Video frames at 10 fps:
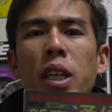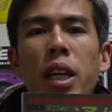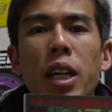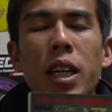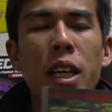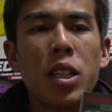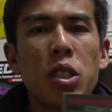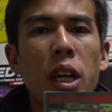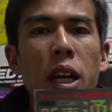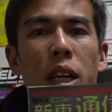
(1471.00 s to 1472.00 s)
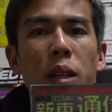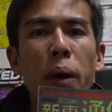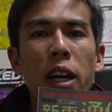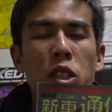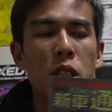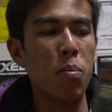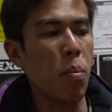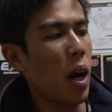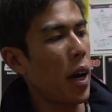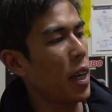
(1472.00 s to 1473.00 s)
here is a magazine
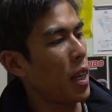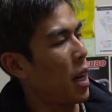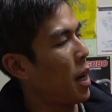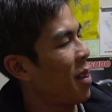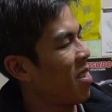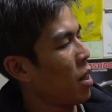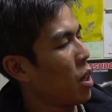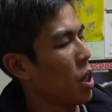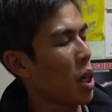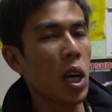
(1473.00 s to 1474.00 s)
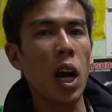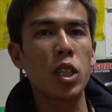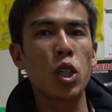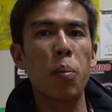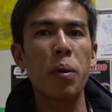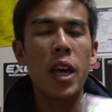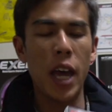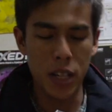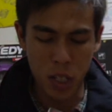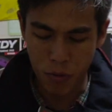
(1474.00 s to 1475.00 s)
by Car Top,
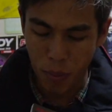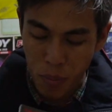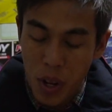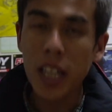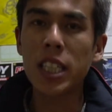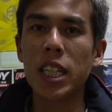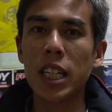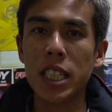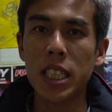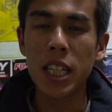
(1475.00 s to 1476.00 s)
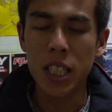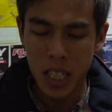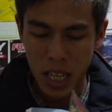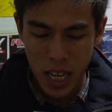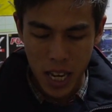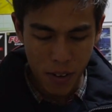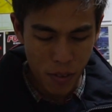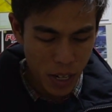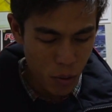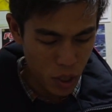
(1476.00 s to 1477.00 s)
and this is from 1996, and
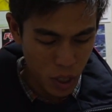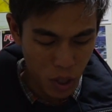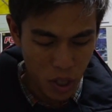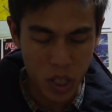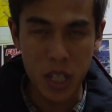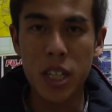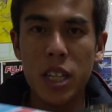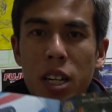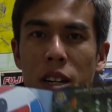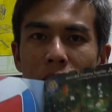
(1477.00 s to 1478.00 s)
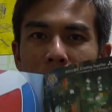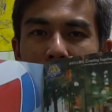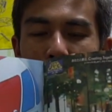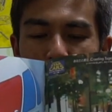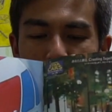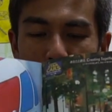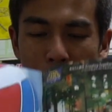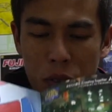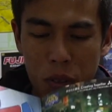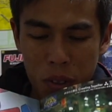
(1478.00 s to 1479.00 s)
really interesting. You can see here a
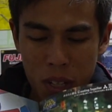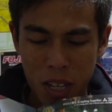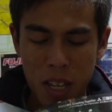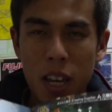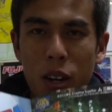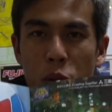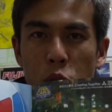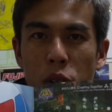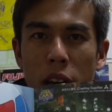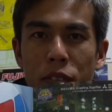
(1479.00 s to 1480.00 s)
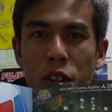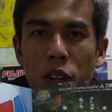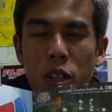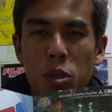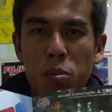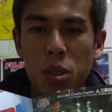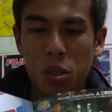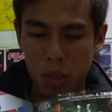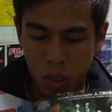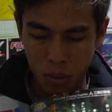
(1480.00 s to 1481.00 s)
beautiful original
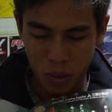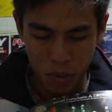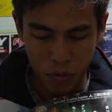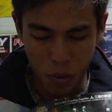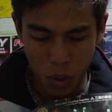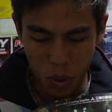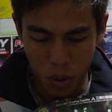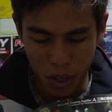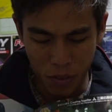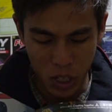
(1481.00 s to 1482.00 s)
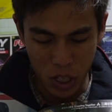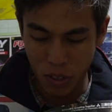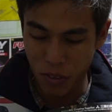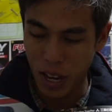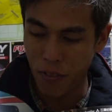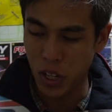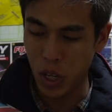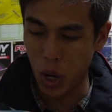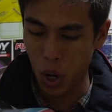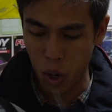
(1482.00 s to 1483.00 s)
advertisement for this is the
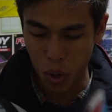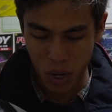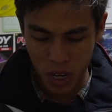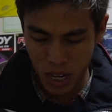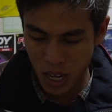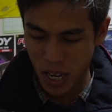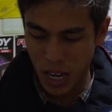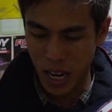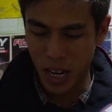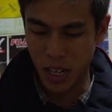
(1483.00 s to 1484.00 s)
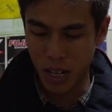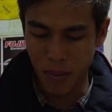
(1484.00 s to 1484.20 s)
FTO. And